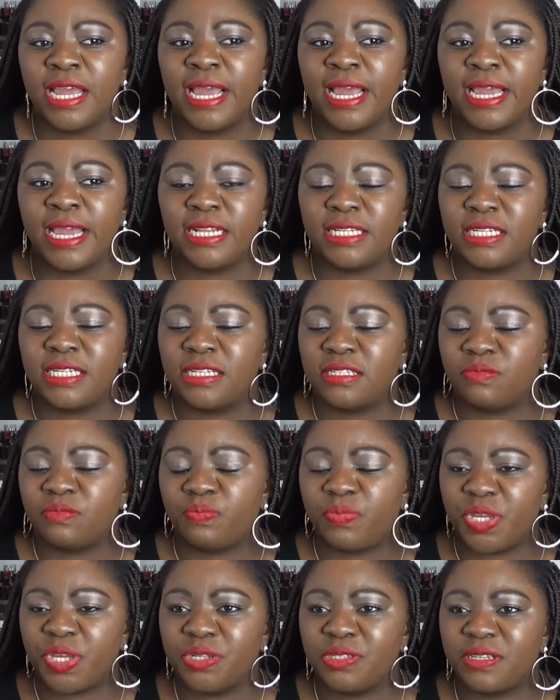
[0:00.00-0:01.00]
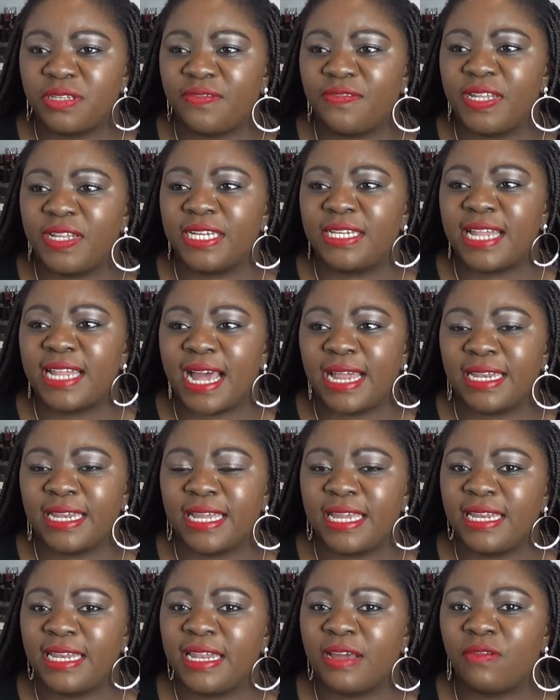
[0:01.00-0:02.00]
it is beautifully done
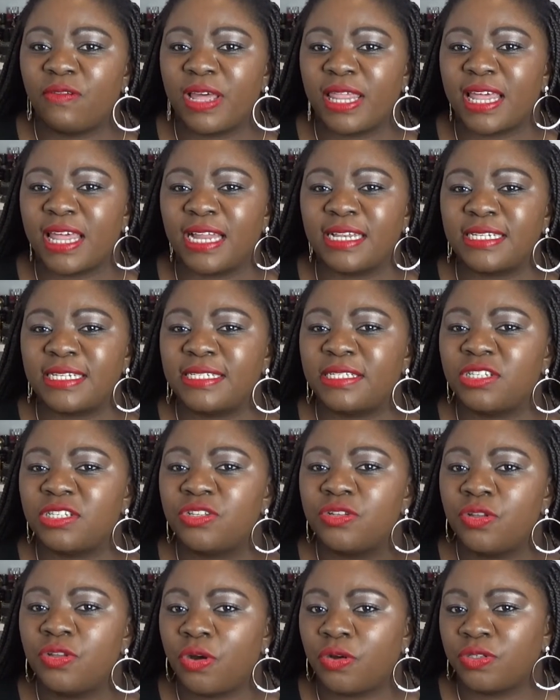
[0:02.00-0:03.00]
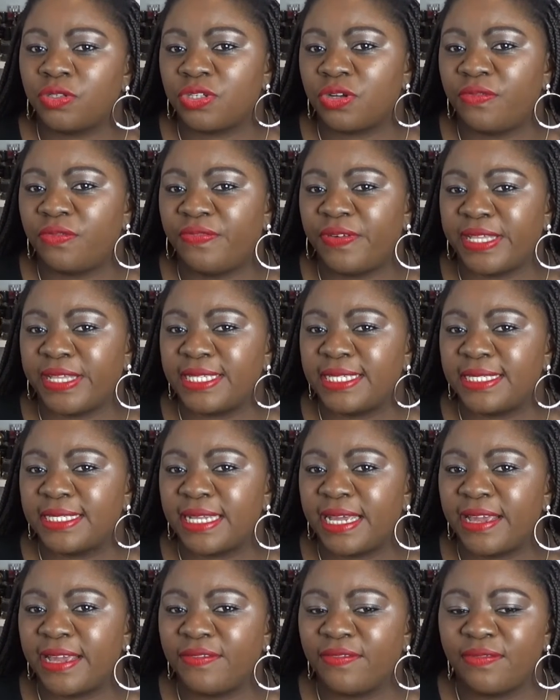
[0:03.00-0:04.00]
in a way that it's not
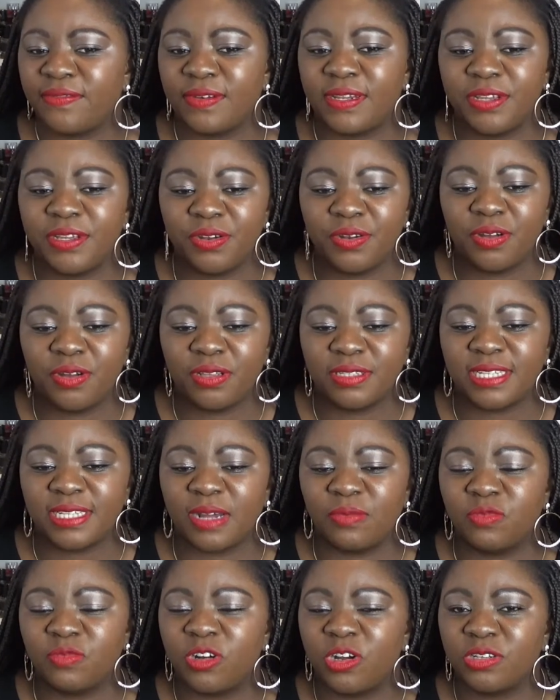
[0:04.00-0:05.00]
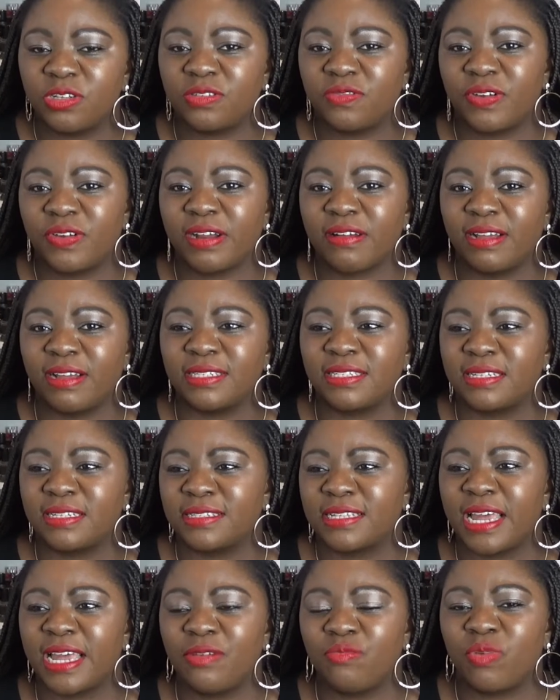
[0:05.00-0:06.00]
offensive. You know, some rose
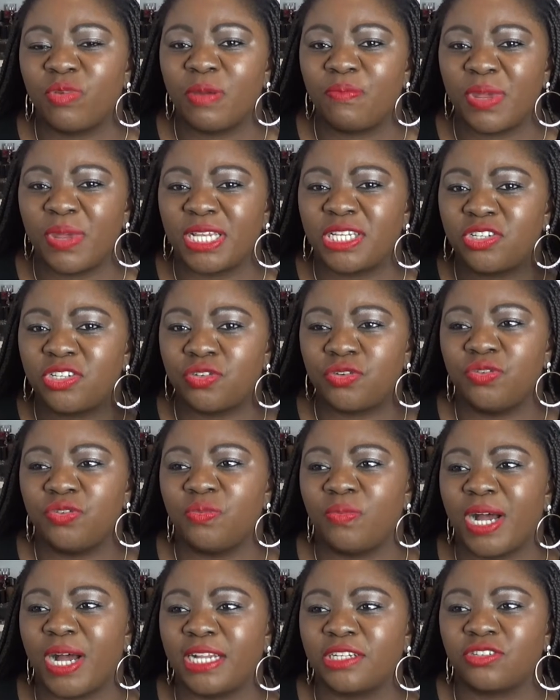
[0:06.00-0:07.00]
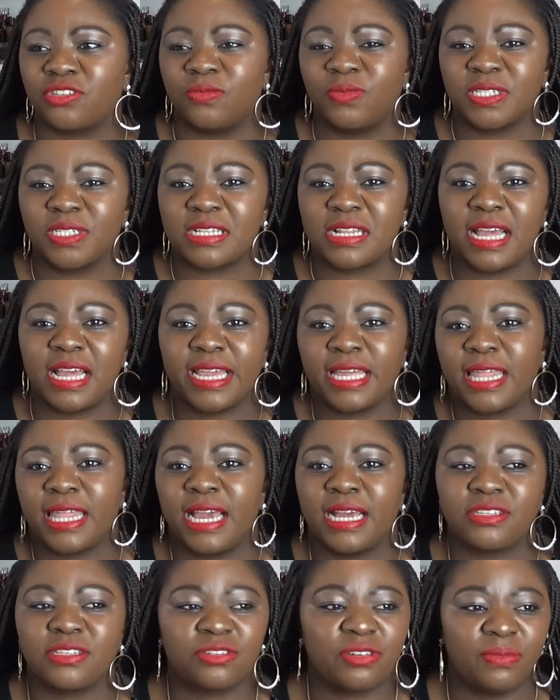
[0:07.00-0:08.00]
fragrances can be a bit too much, almost like they
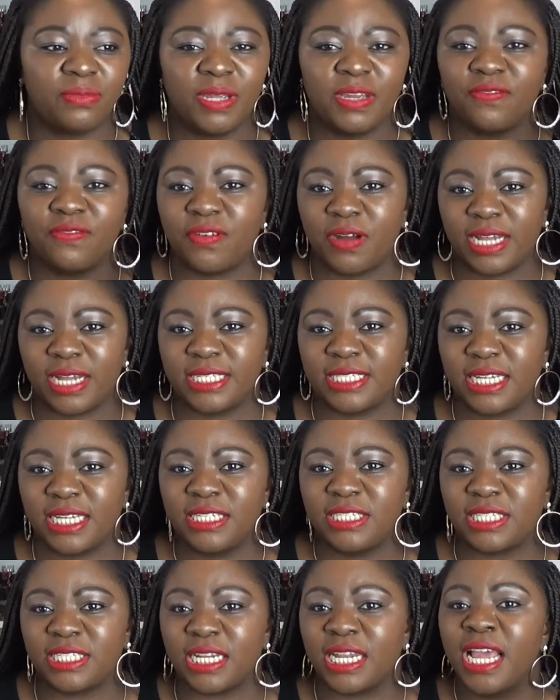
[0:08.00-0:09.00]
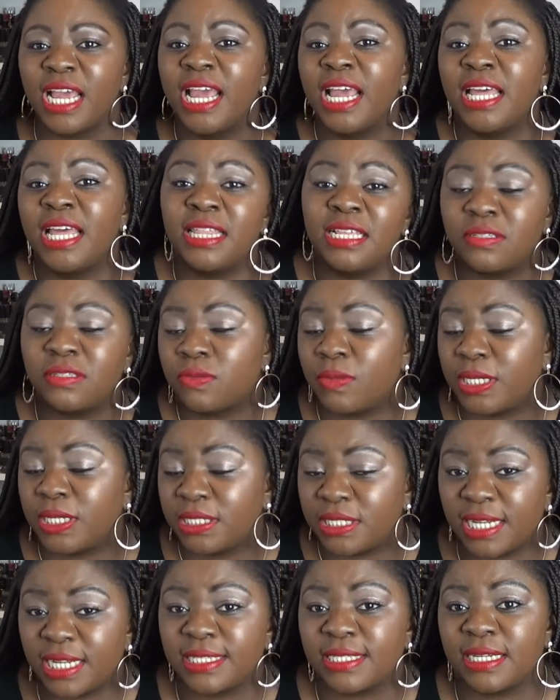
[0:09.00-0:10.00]
are screaming for attention. This
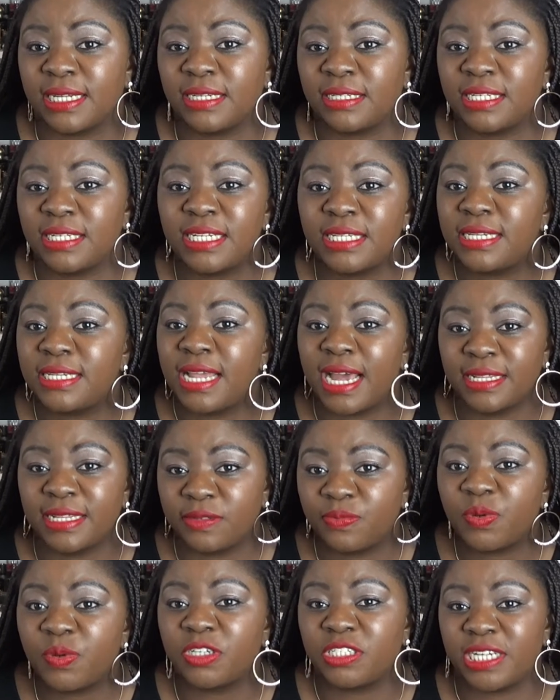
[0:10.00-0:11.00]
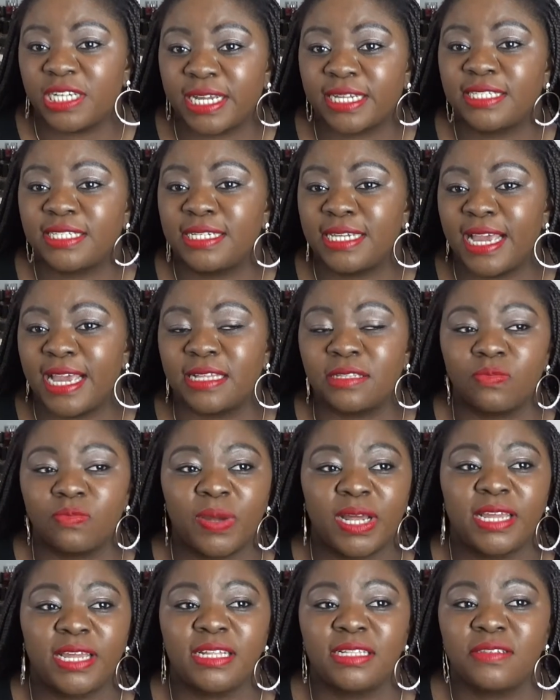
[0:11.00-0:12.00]
one doesn't. It does project, yes,
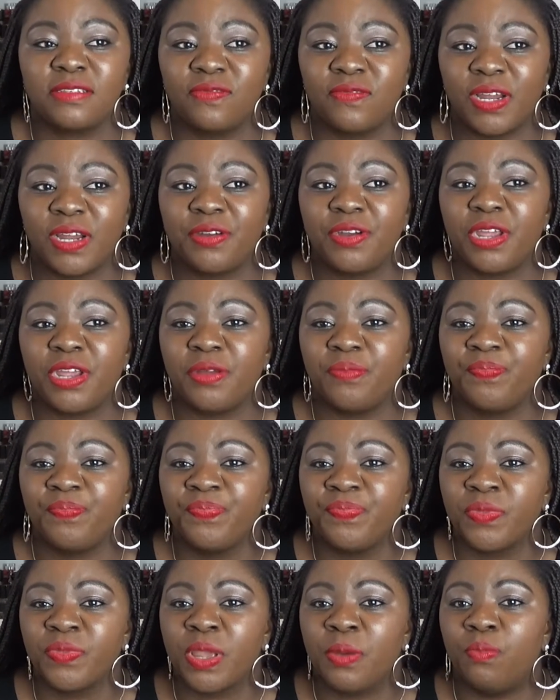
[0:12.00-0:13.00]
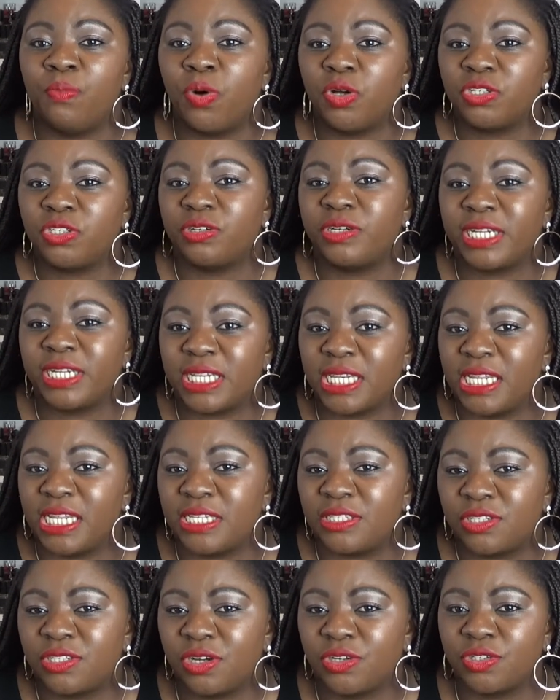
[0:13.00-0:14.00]
but it's very moderately
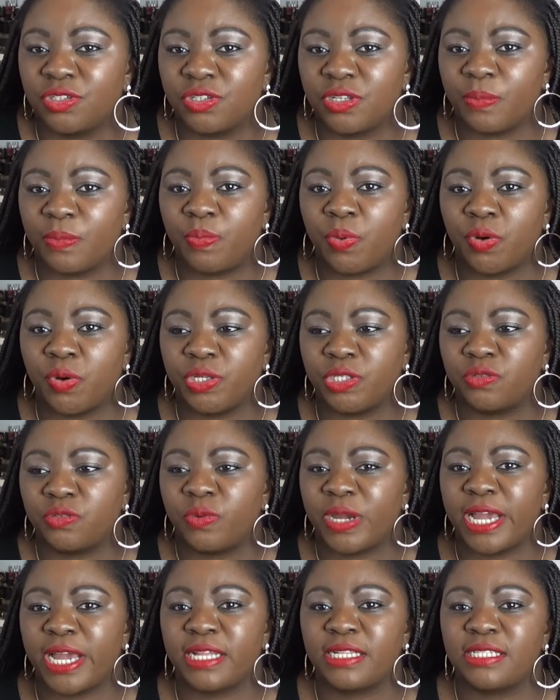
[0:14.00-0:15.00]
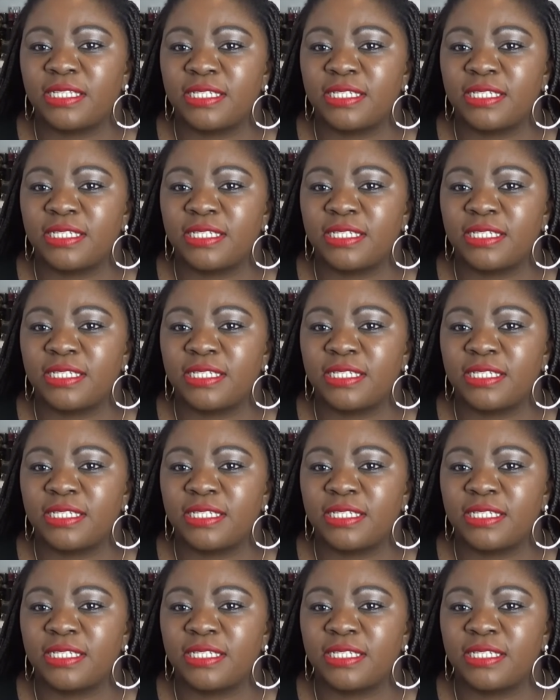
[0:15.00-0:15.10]
so, to the point where it's